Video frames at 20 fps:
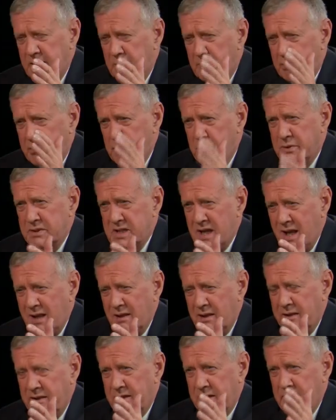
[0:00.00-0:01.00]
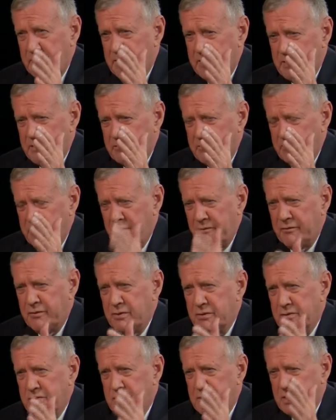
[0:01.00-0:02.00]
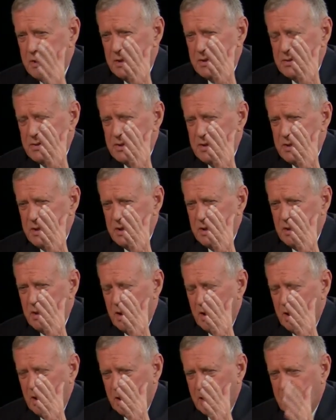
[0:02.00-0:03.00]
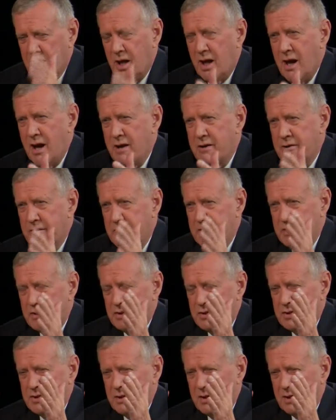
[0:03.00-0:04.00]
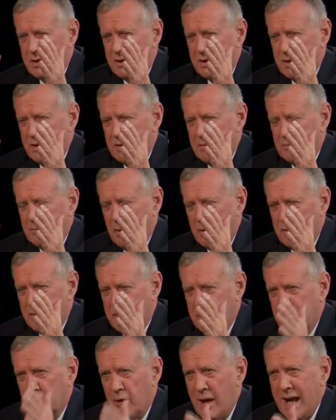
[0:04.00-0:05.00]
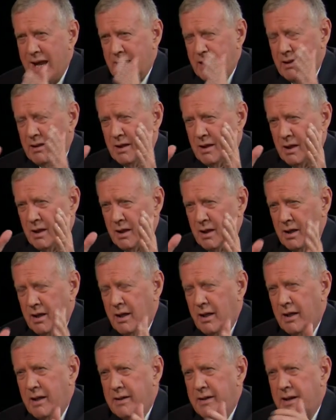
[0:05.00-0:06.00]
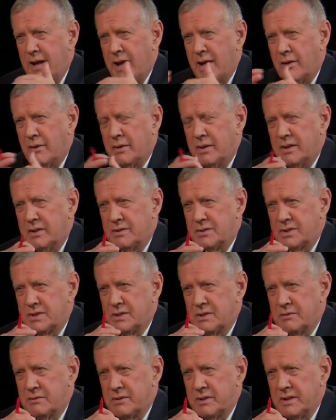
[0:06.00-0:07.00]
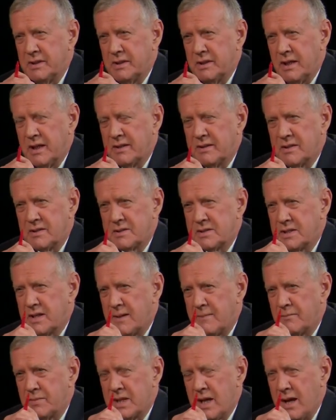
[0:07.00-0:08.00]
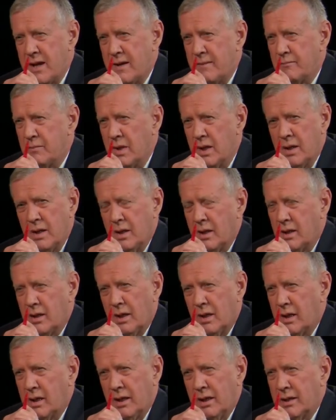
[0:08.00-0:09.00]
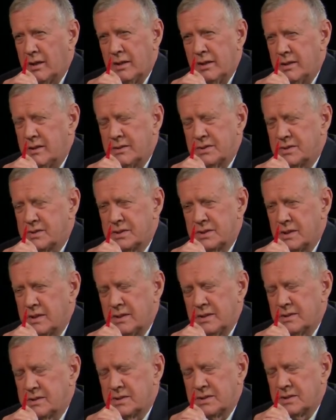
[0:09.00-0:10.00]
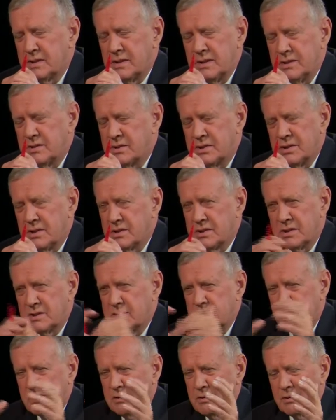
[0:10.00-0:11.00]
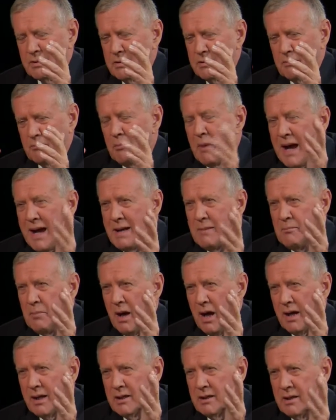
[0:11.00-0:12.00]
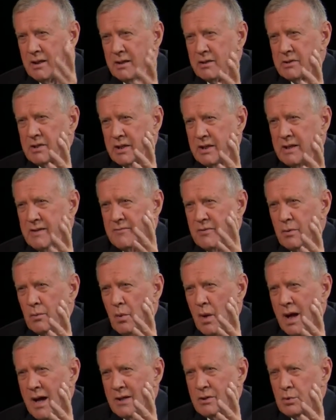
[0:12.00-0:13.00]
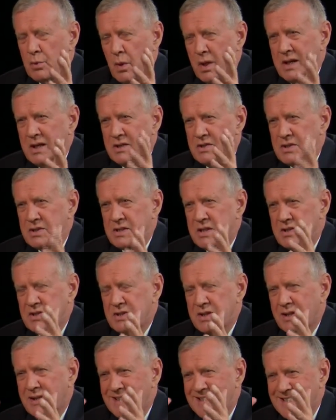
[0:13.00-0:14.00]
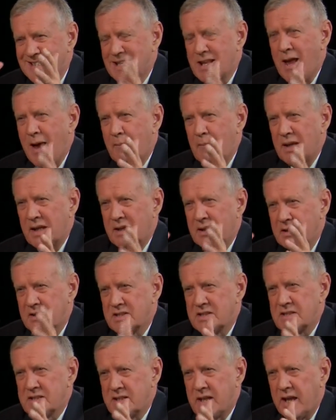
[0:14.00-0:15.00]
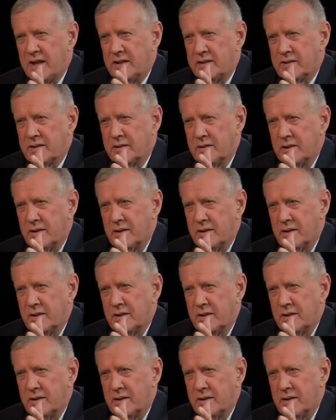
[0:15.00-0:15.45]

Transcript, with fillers: the brutality, the refugees, the carnage uh, in both Iraq and now in Syria at the same time, uh, it's, it's, it's just mind boggling to even watch. What is this Islamic State?